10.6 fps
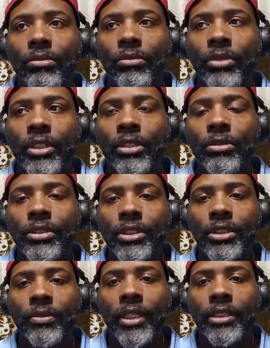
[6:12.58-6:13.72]
with those
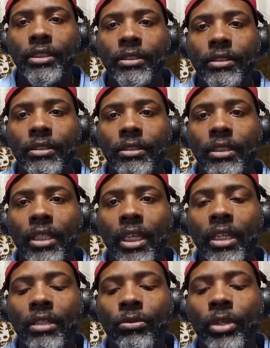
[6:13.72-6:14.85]
situations
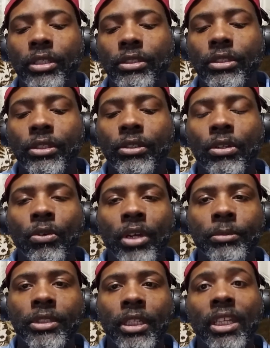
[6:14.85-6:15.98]
at a rec center or
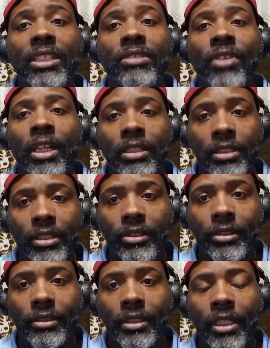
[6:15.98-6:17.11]
YMCA, it's voluntary.
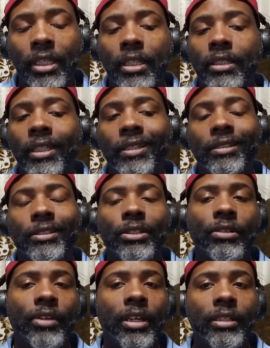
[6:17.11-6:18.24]
They could turn
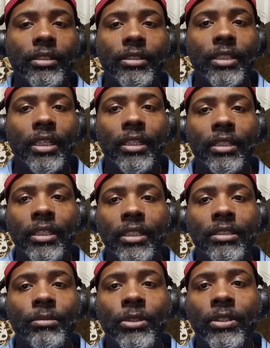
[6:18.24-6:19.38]
around and say next
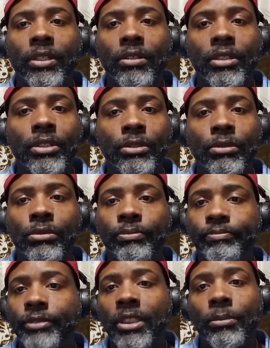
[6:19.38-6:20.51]
summer they're going to do
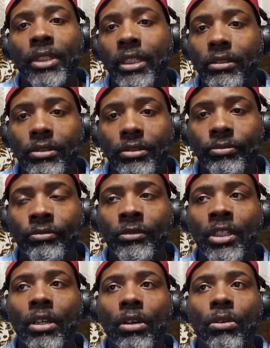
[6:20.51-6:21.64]
something else.
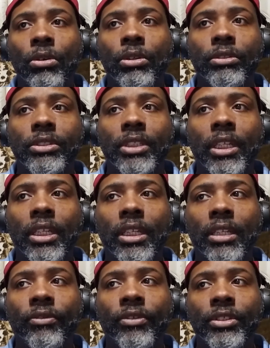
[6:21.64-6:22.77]
Or say
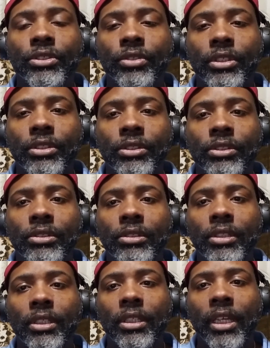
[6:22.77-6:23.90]
if an
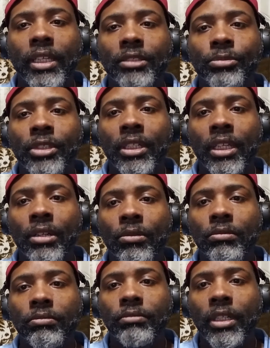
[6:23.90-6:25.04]
instructor has been at a
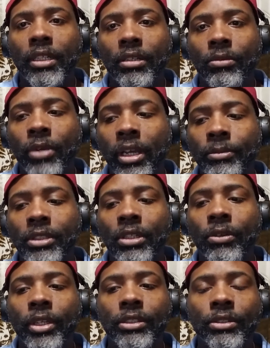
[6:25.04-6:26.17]
YMCA or
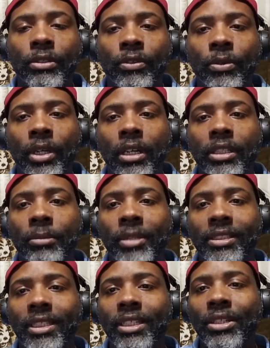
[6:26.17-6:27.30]
rec center for a while, they may
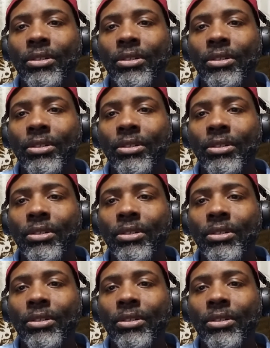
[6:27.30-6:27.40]
say,